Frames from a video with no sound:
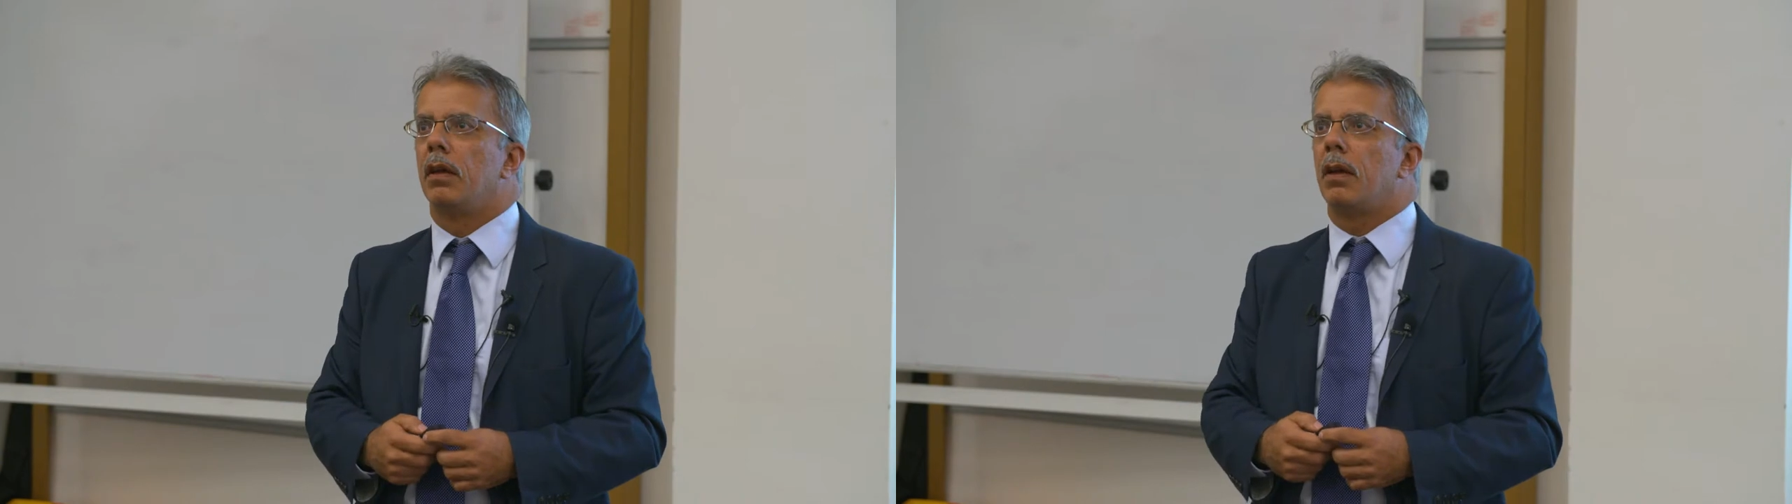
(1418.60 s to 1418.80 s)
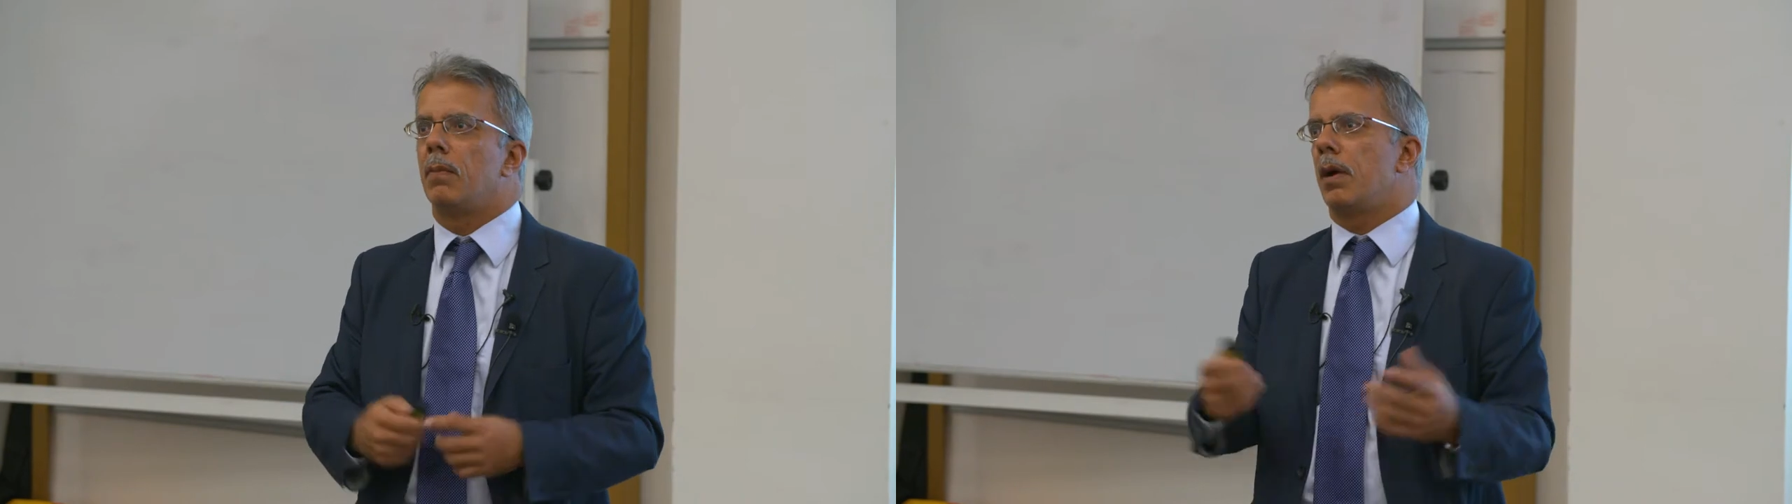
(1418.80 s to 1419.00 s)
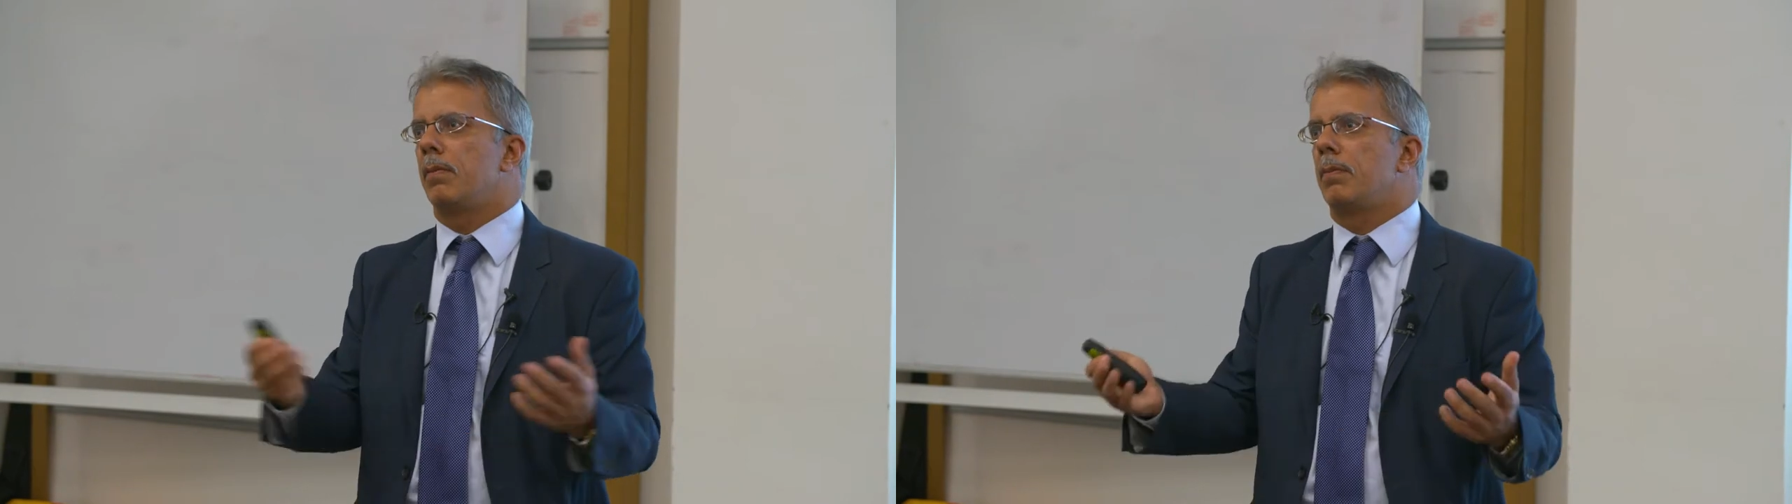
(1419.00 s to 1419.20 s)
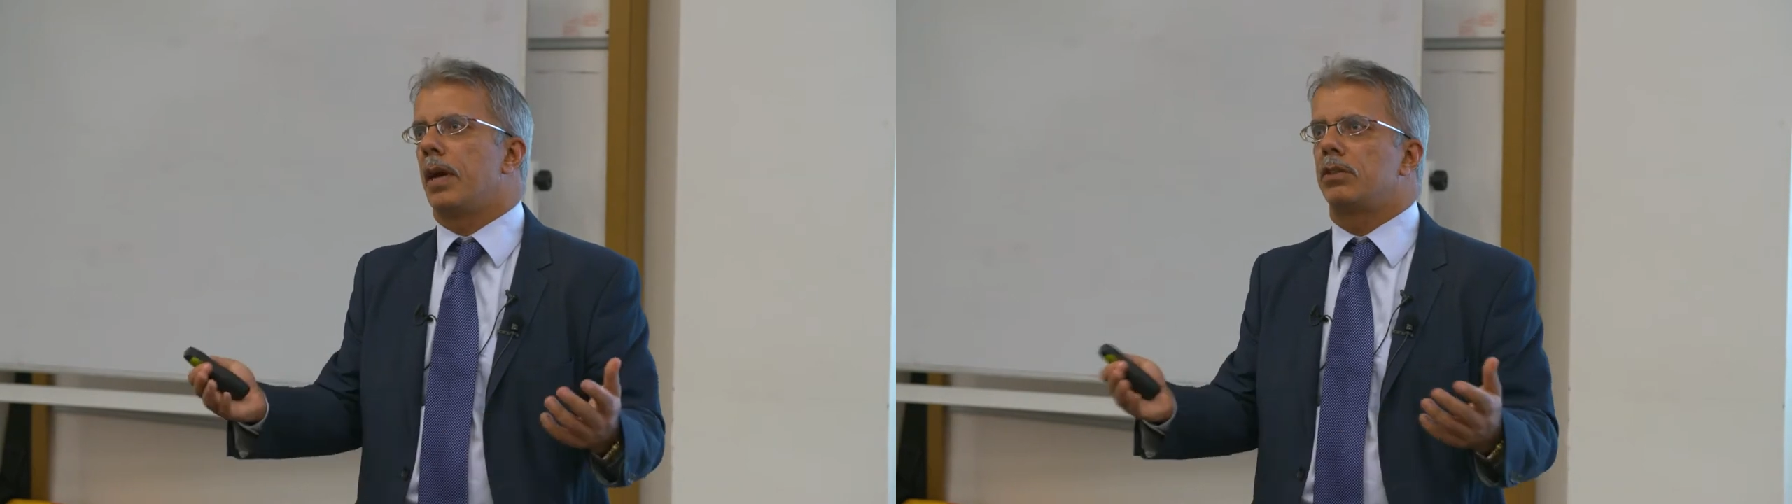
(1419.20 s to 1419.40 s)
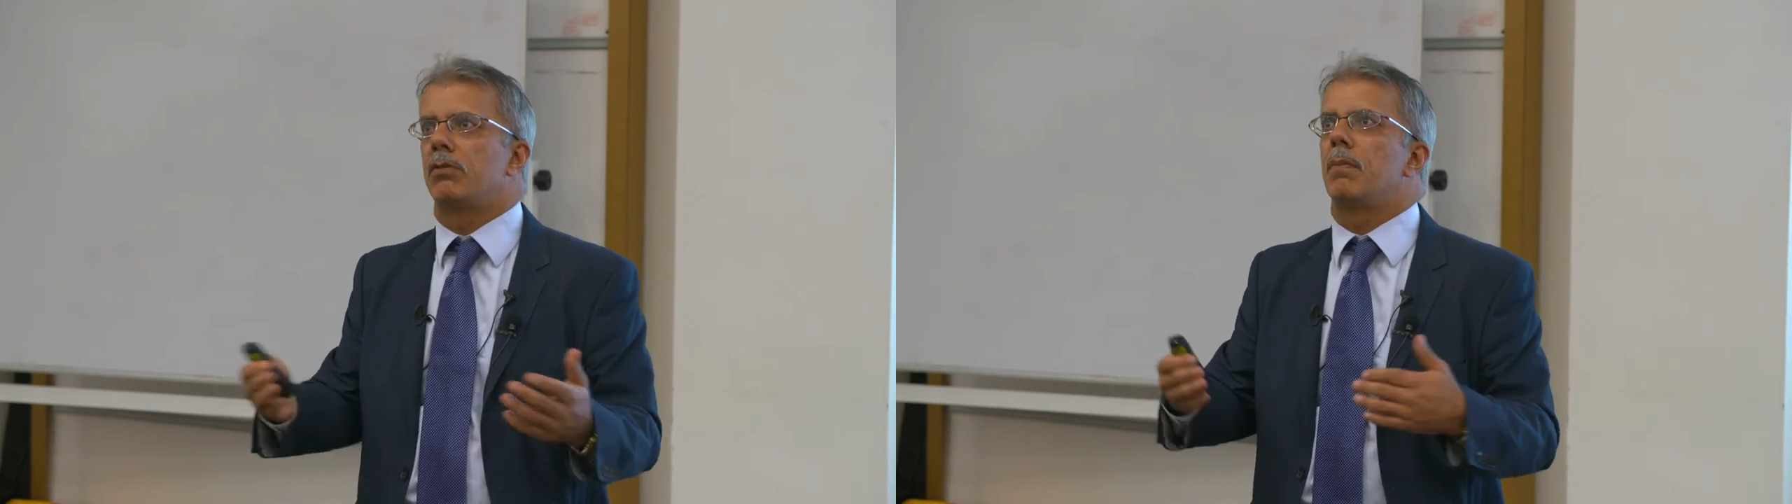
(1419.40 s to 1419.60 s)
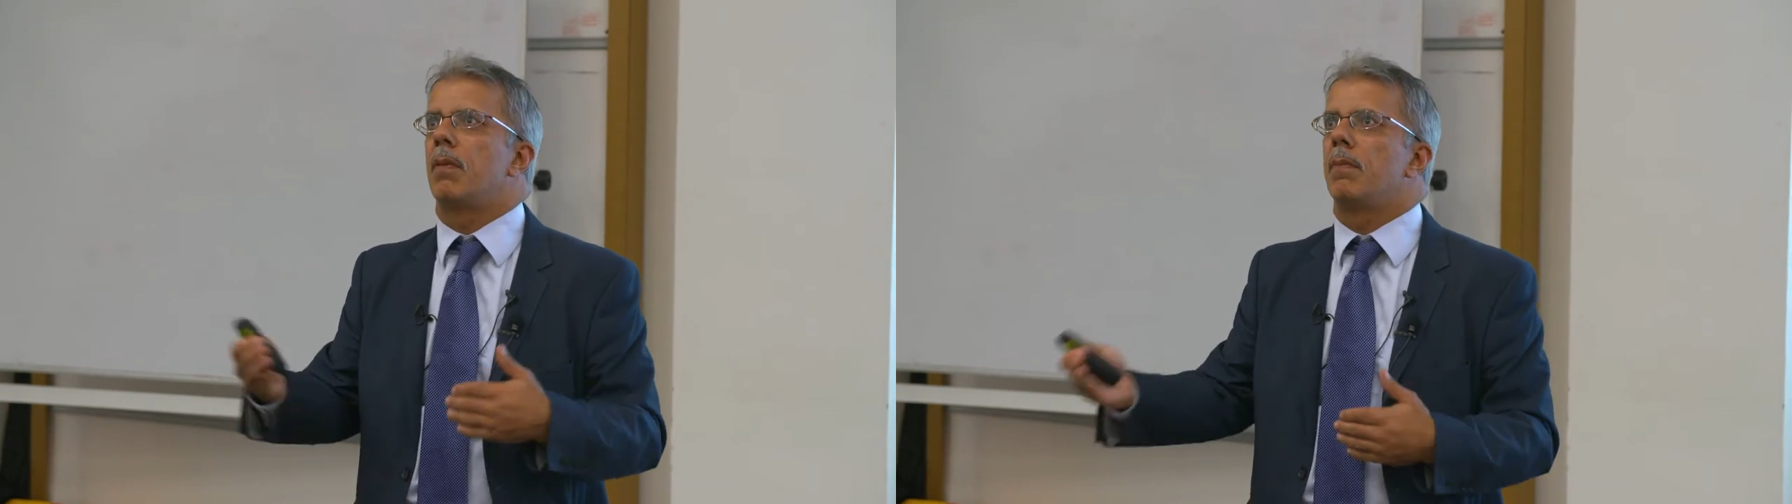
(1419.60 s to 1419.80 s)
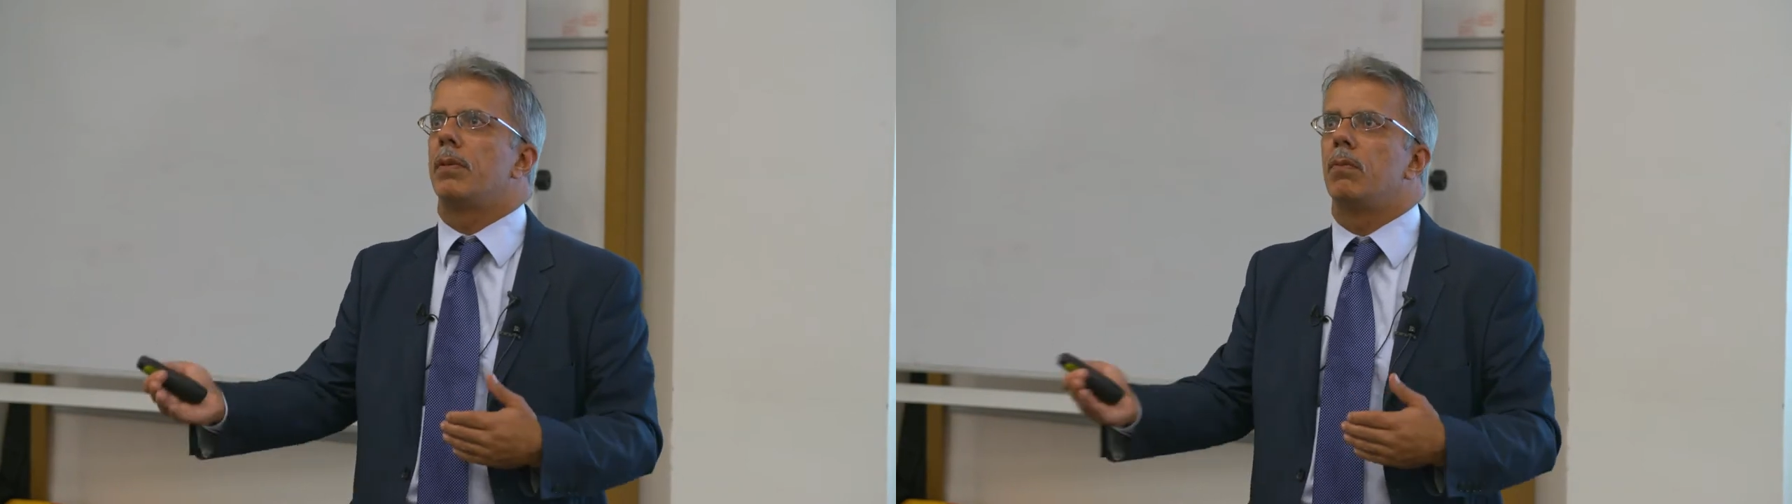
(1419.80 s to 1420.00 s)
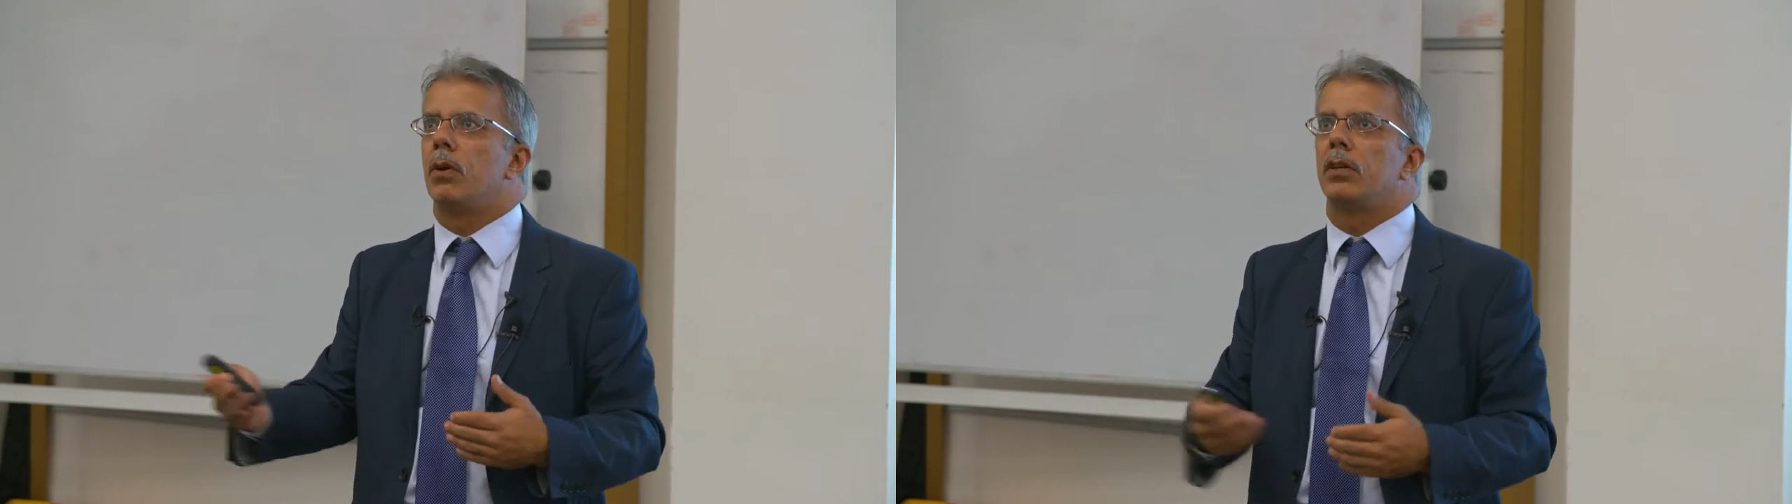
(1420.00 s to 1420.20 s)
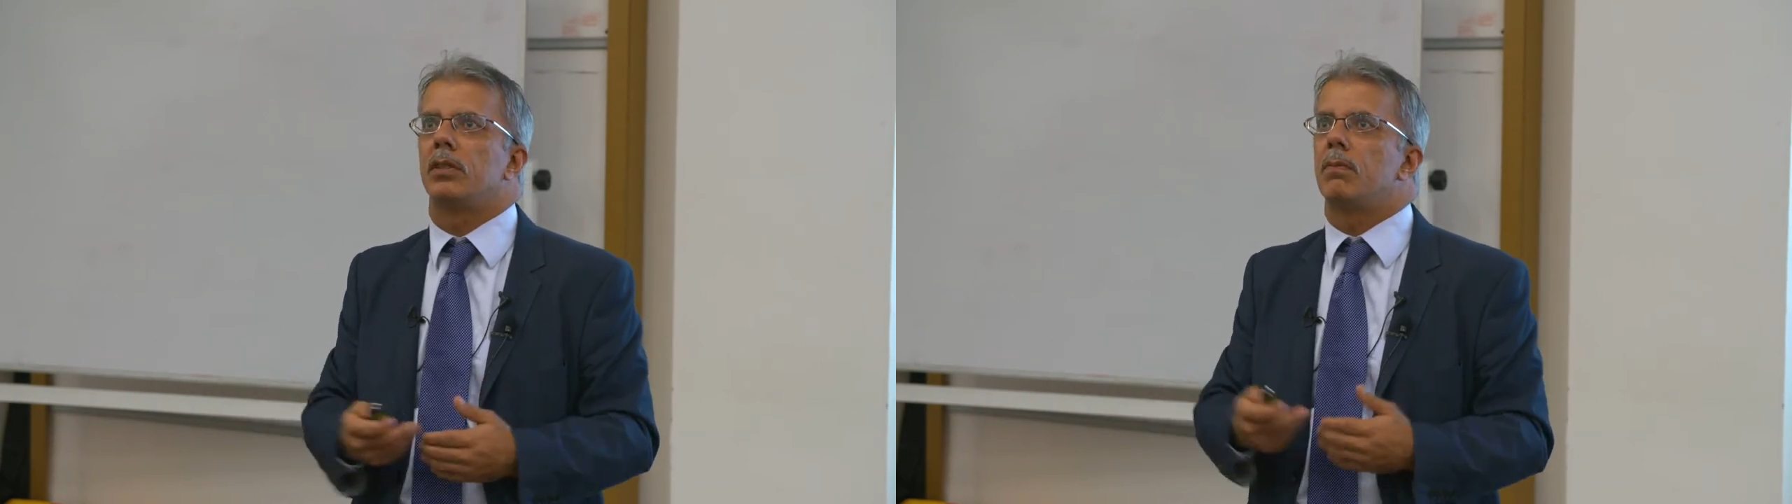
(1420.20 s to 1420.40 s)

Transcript: it might be better, it might be worse,